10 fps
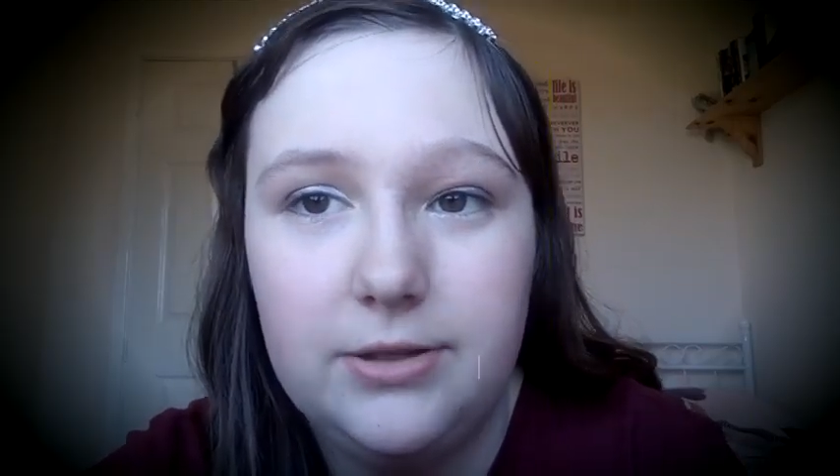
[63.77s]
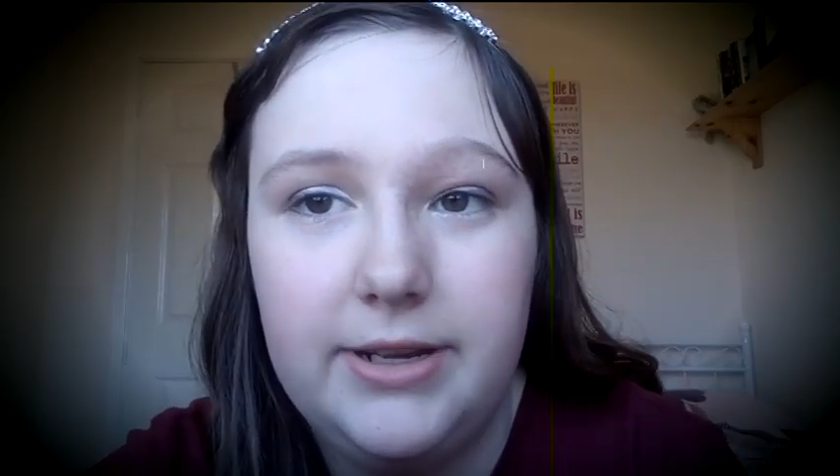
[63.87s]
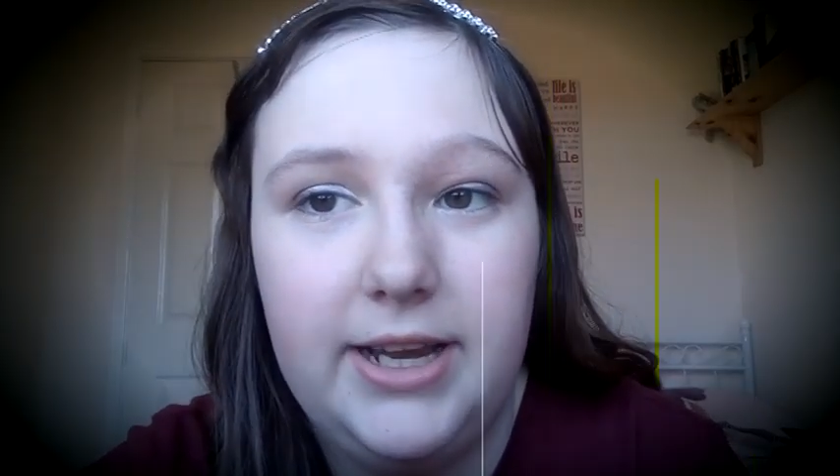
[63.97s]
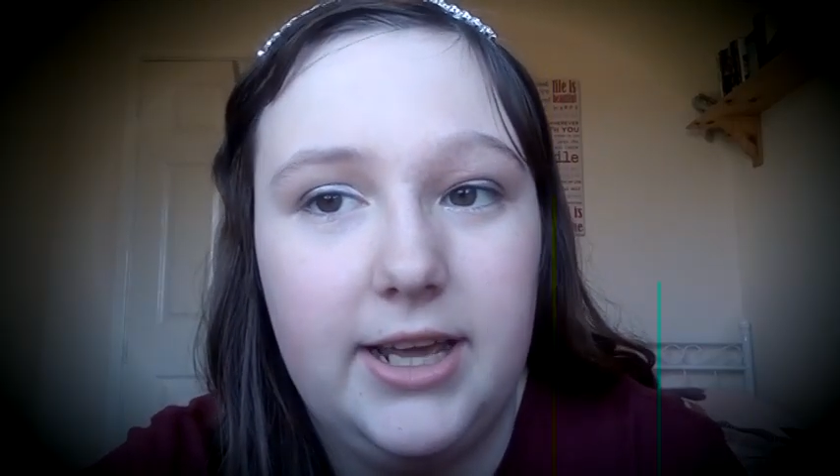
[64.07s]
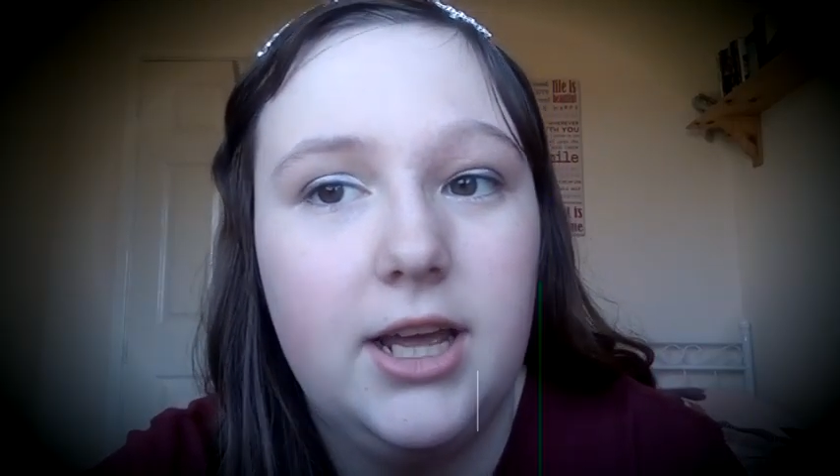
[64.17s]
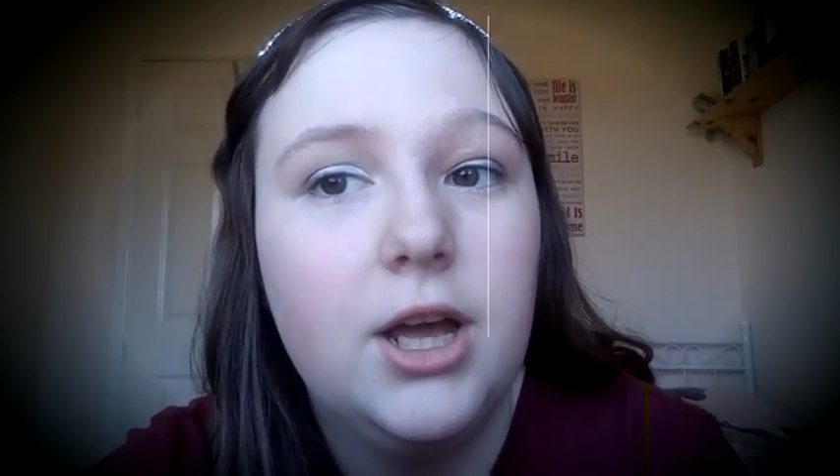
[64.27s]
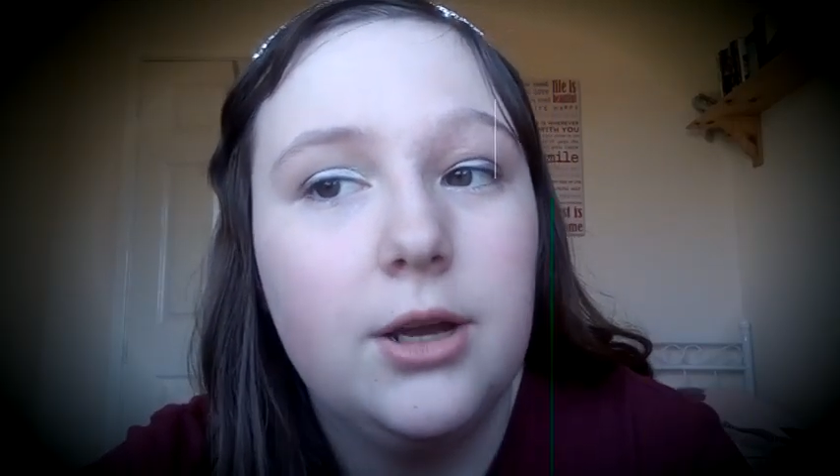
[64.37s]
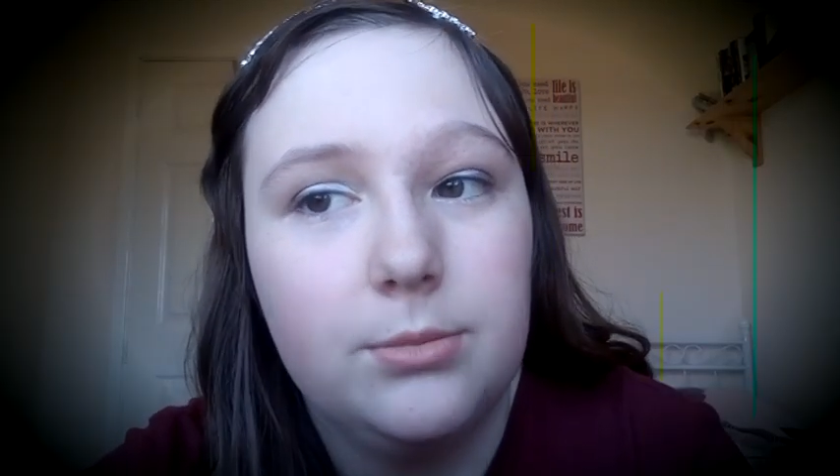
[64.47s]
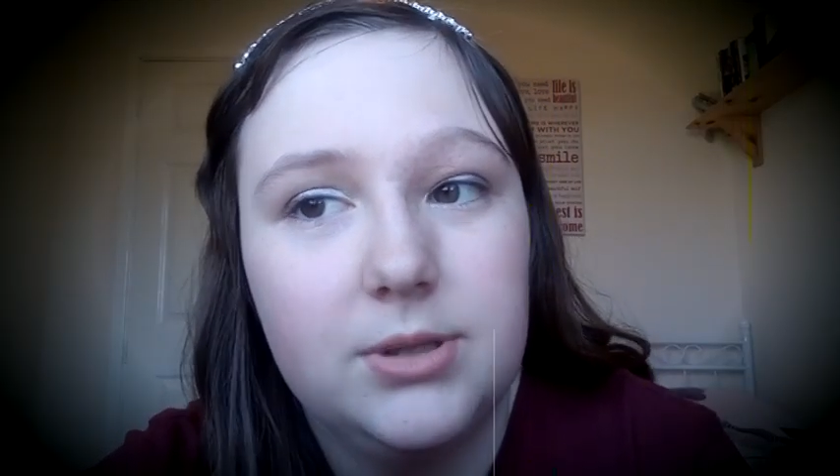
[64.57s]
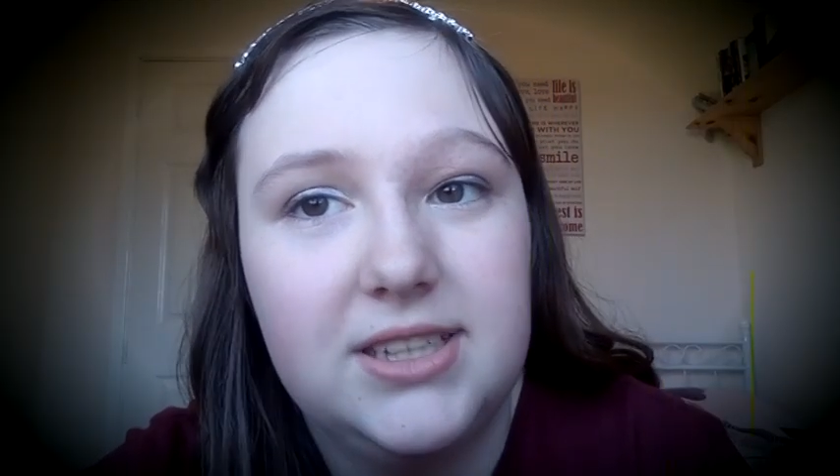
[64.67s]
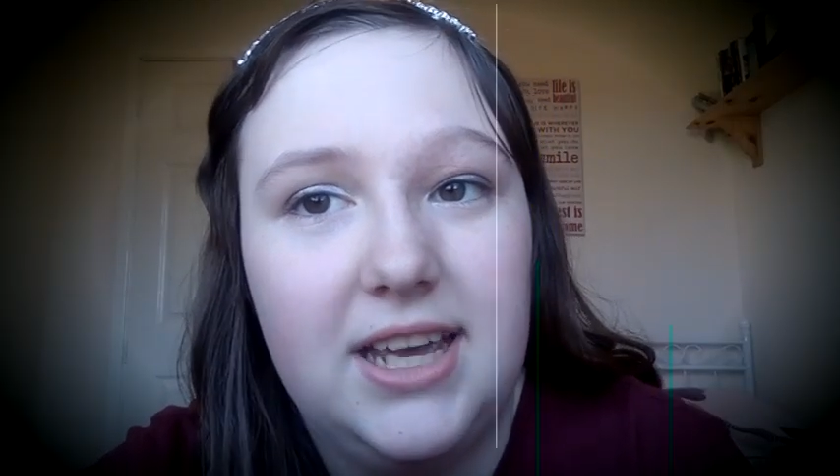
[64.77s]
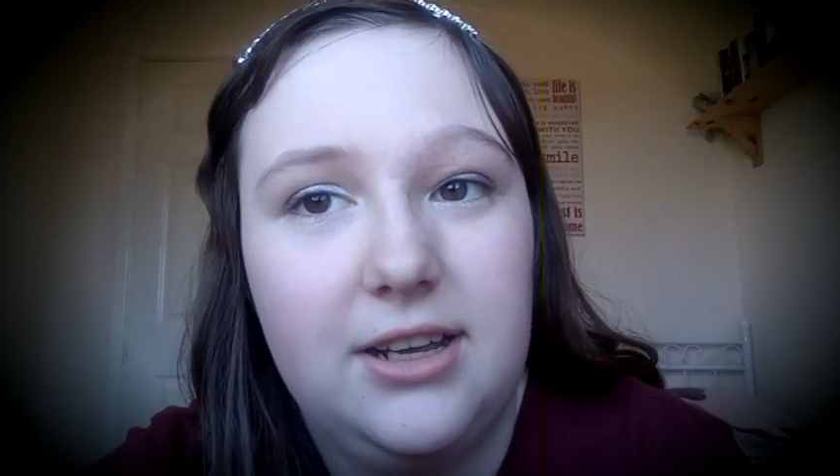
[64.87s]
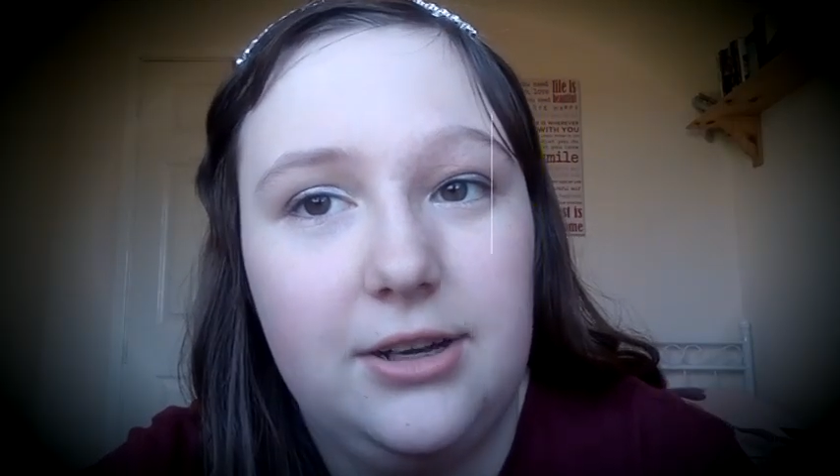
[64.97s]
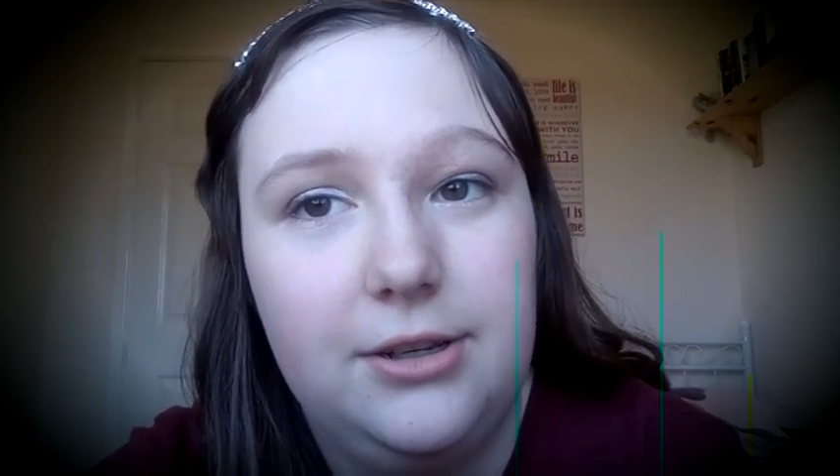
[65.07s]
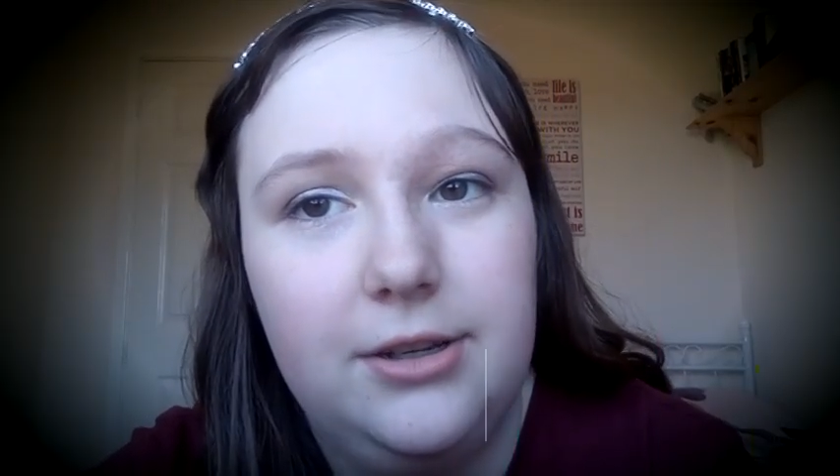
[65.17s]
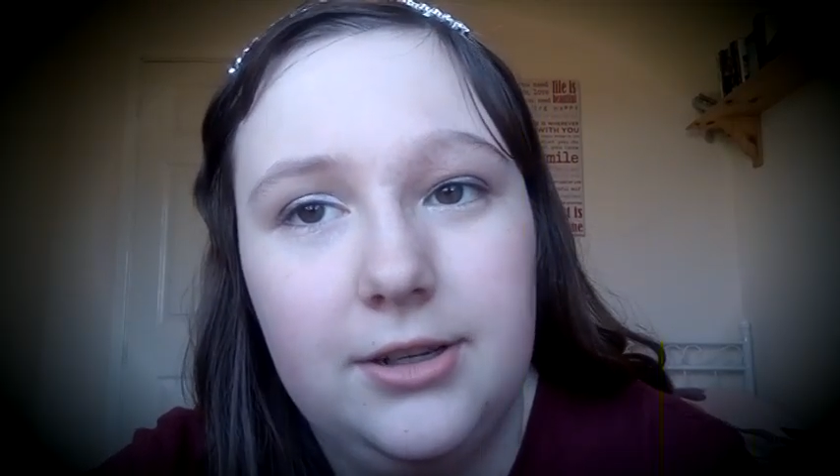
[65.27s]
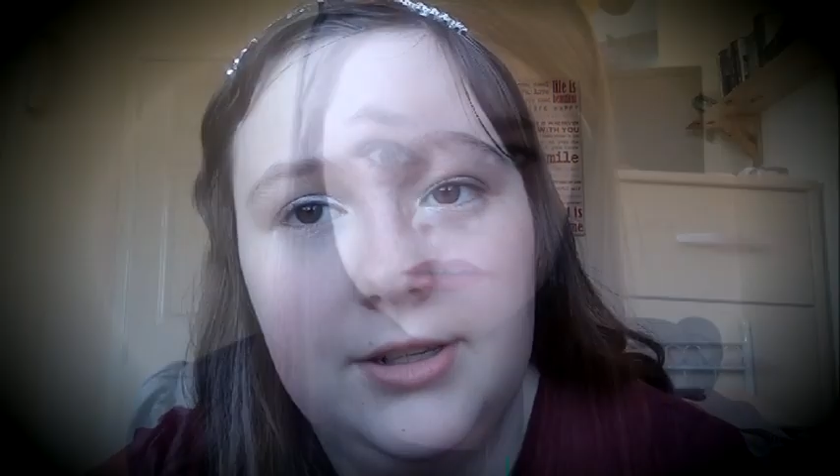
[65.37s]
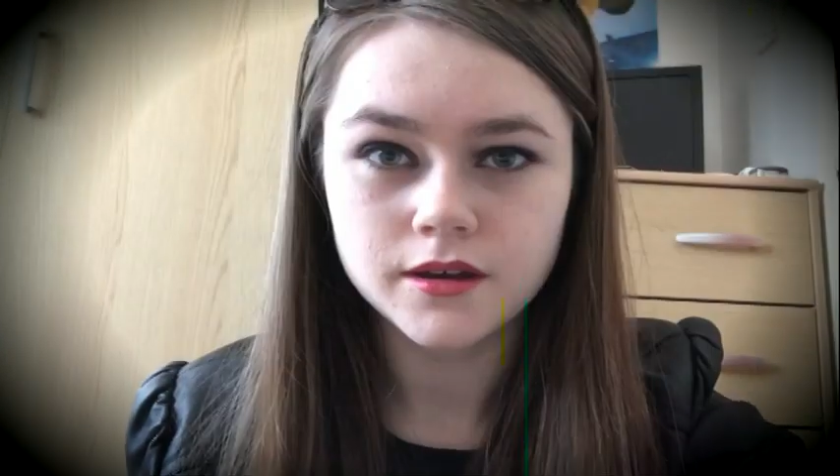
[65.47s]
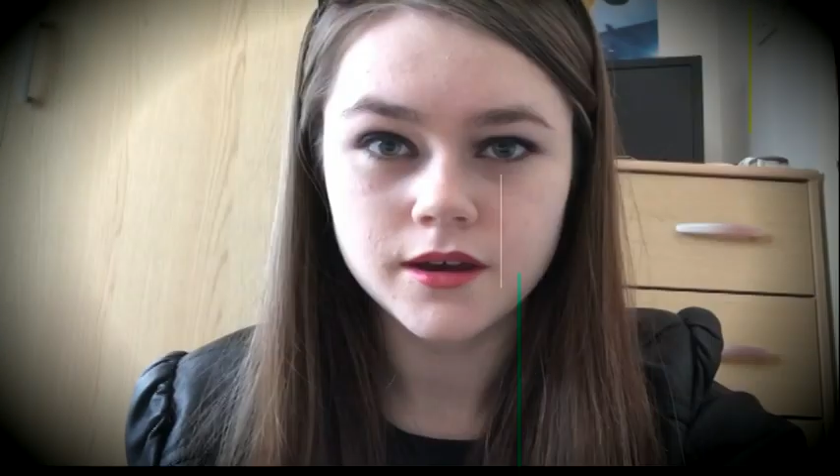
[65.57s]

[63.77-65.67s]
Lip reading: did it, Prosecco.